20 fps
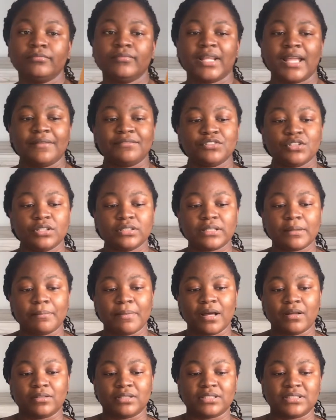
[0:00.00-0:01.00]
I've talked
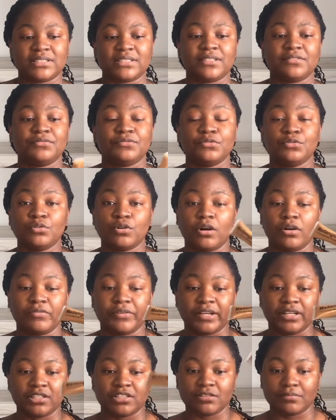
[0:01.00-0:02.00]
about this. It's a full
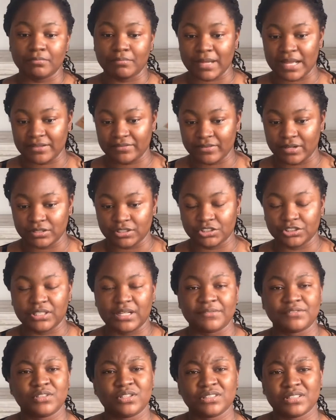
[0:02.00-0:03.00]
coverage matte foundation.
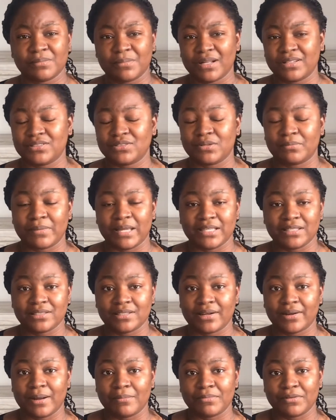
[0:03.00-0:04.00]
I've talked about this on my
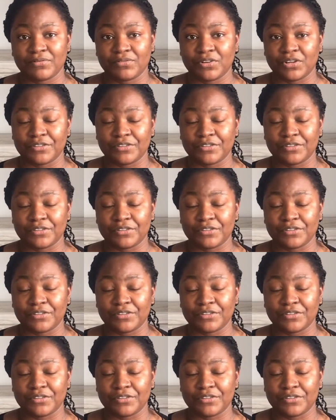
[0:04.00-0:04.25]
Instagram before.